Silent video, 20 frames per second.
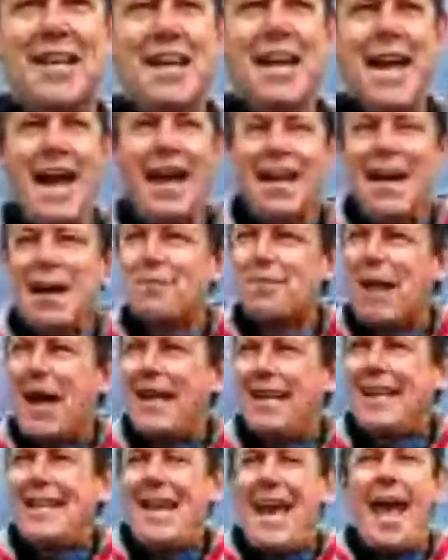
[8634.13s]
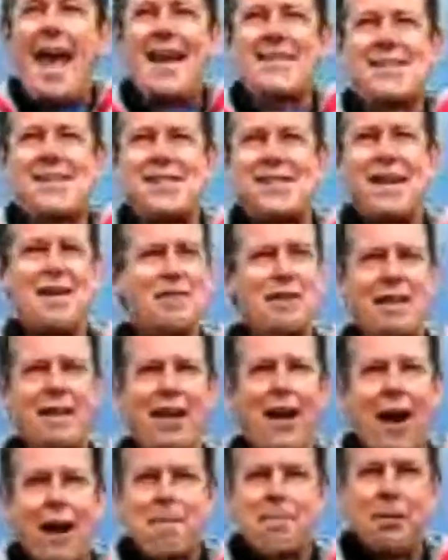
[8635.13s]
And I'm like, yes, because everything I
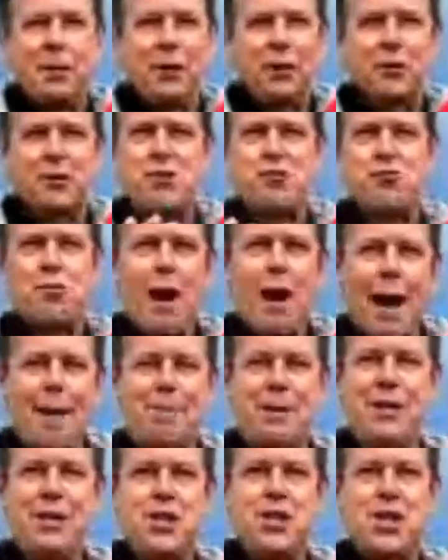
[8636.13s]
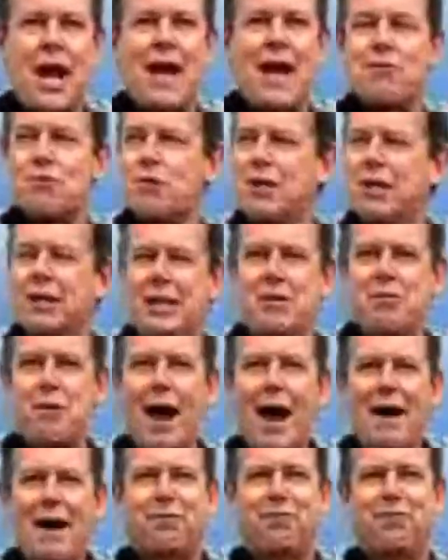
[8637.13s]
build is rubbish and really
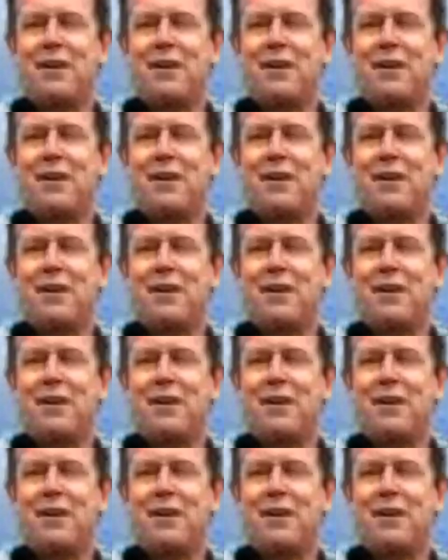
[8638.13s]
rough.